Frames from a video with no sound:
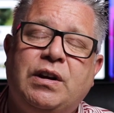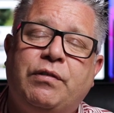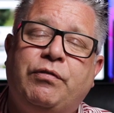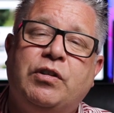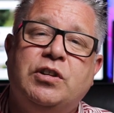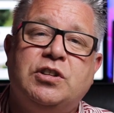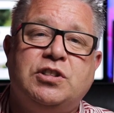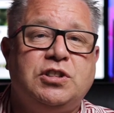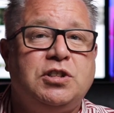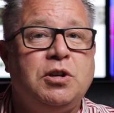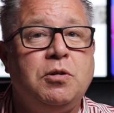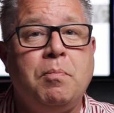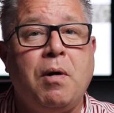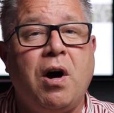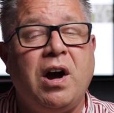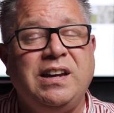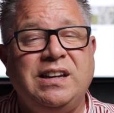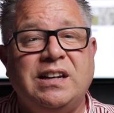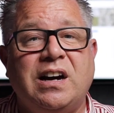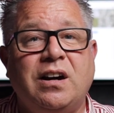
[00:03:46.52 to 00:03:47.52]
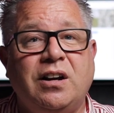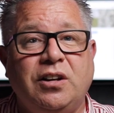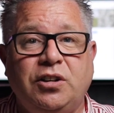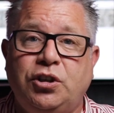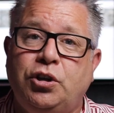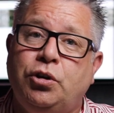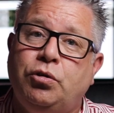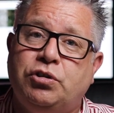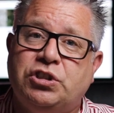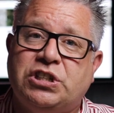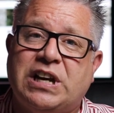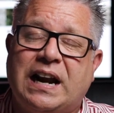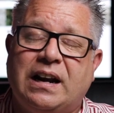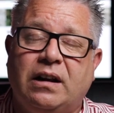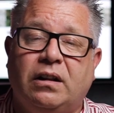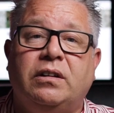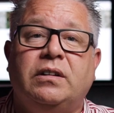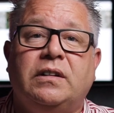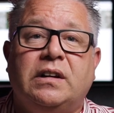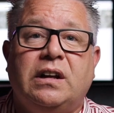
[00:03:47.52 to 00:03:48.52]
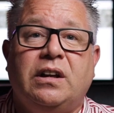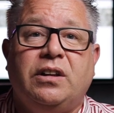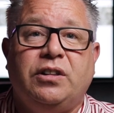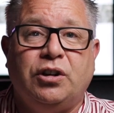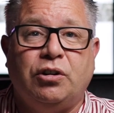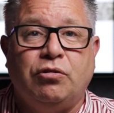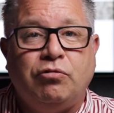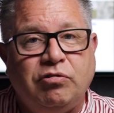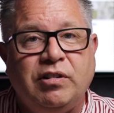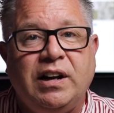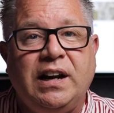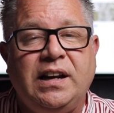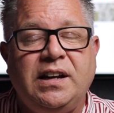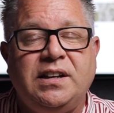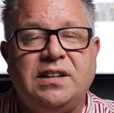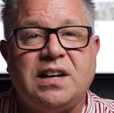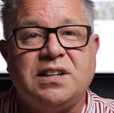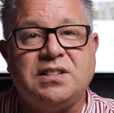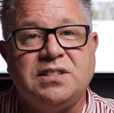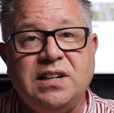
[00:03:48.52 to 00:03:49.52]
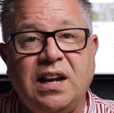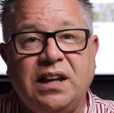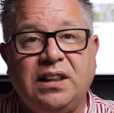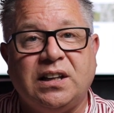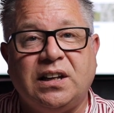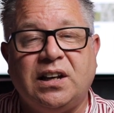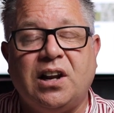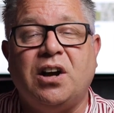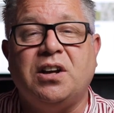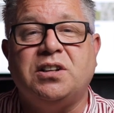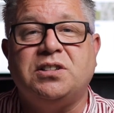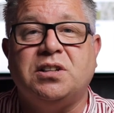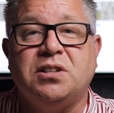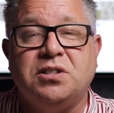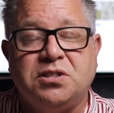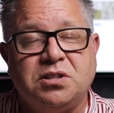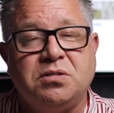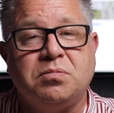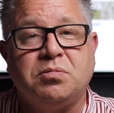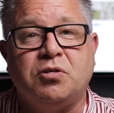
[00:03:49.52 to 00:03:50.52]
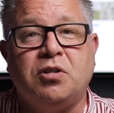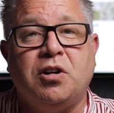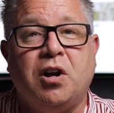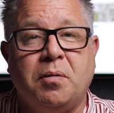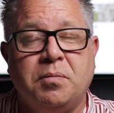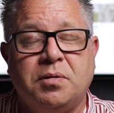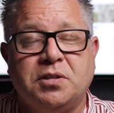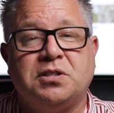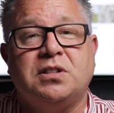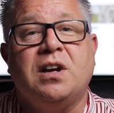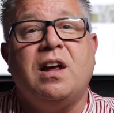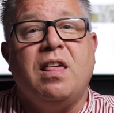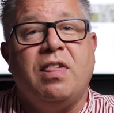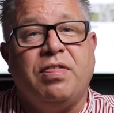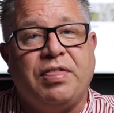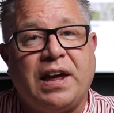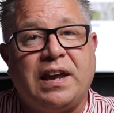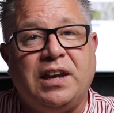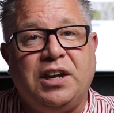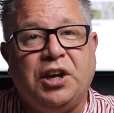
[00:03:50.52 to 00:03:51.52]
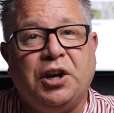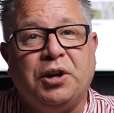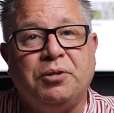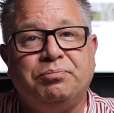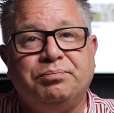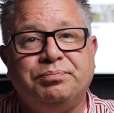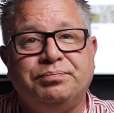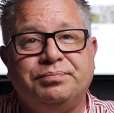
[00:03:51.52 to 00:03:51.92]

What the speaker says: difference to my young new channel that really does need the likes and subscribers. Thank you.